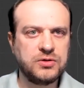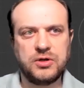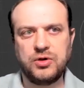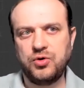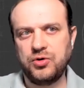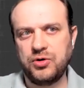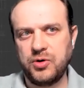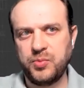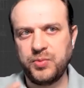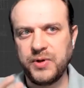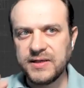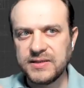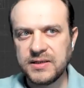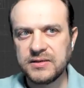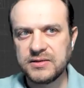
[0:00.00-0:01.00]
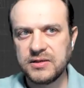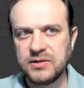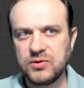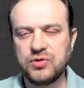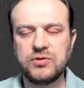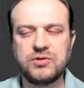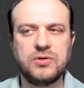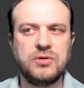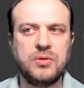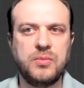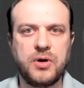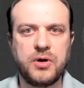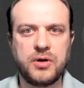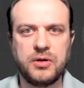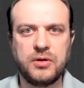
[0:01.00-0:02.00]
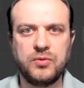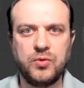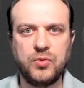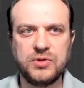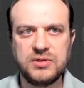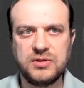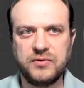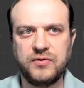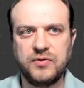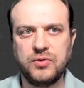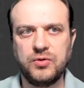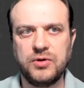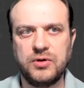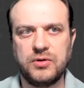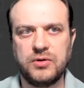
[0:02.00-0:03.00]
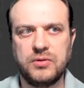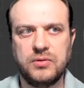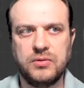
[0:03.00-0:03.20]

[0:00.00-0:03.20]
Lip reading: Are you replacing solutions on the market? What is the view here?